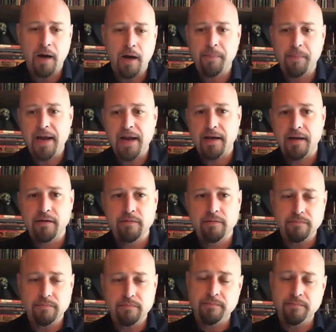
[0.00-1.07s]

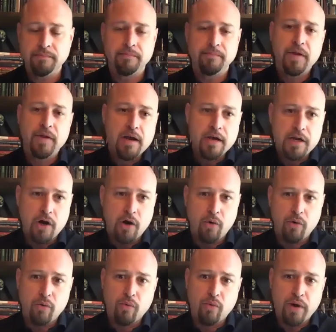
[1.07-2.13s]
And
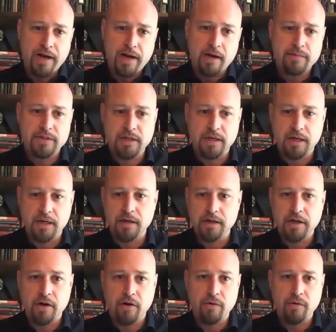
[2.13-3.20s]
when it
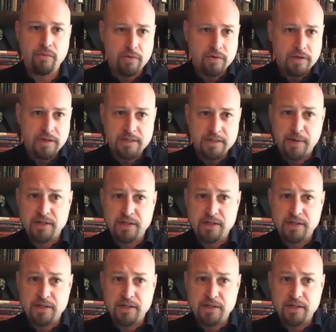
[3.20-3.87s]
comes to